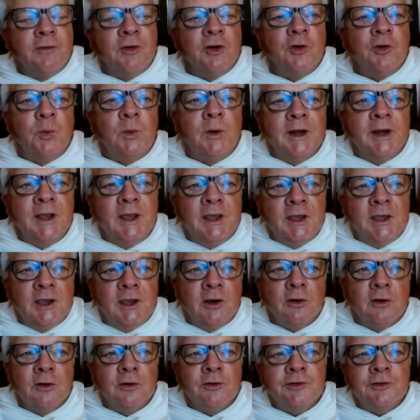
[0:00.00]
over 20
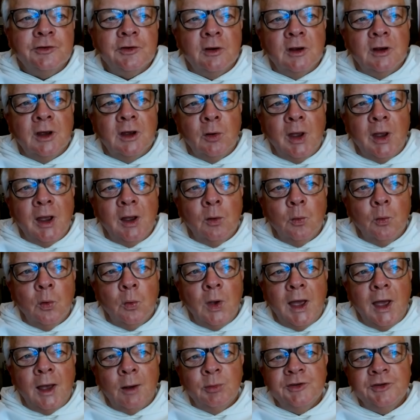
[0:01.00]
years,
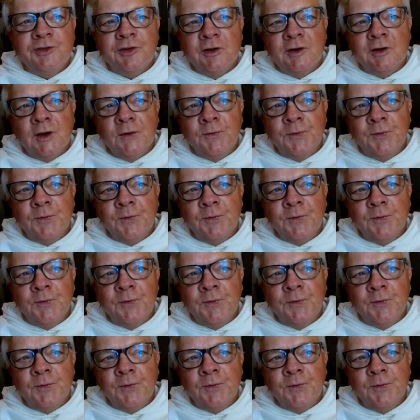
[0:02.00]
how was it